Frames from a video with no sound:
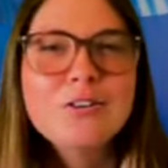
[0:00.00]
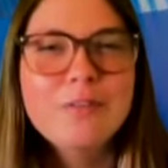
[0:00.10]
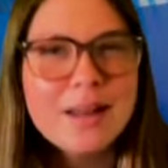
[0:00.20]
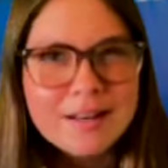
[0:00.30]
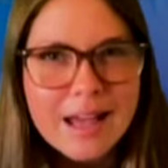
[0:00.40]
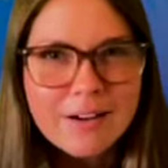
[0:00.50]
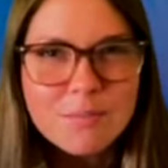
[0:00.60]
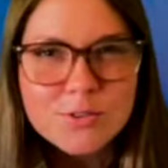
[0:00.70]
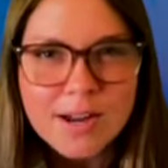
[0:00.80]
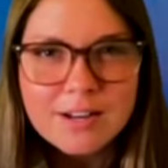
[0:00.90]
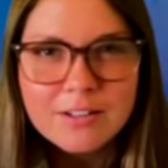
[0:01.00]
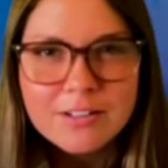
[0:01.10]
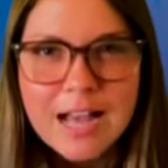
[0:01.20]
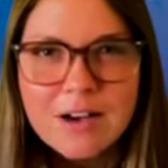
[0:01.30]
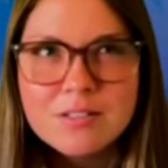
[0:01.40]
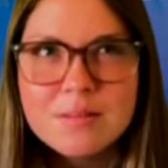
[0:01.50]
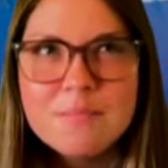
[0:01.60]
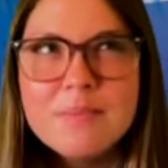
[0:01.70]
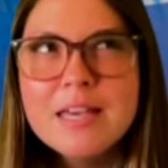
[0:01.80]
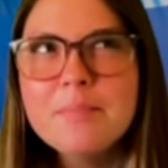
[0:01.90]
Right now, I'm trying to learn how to
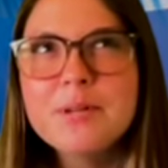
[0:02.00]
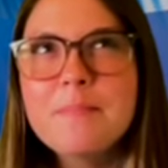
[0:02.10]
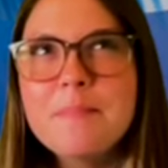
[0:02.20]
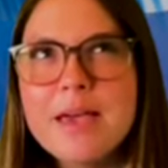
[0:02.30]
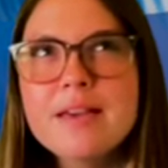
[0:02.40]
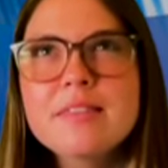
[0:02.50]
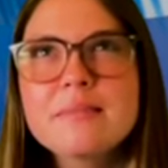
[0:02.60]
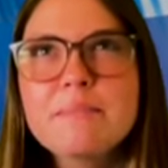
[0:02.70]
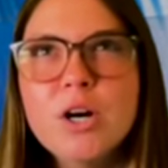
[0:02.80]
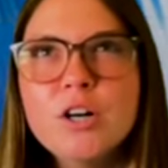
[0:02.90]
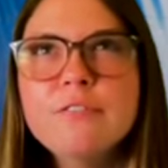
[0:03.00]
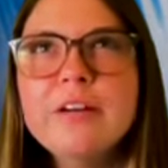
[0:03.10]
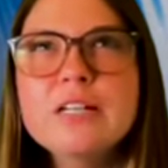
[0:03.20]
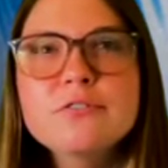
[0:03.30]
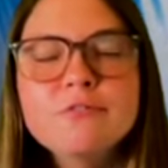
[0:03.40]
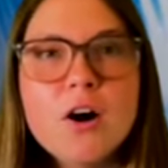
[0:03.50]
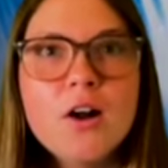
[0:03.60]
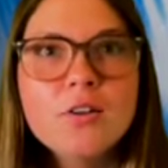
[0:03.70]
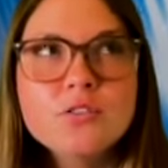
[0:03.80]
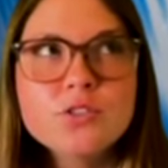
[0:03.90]
be able to bake the perfect
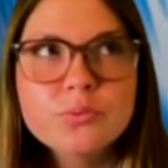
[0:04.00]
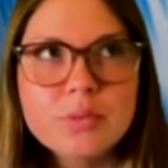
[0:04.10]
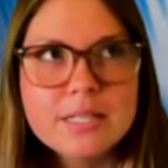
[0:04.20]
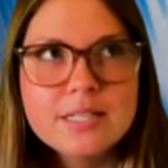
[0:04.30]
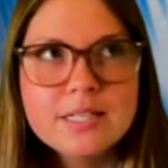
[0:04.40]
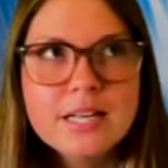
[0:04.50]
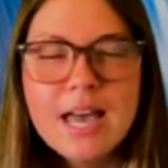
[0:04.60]
fall treat.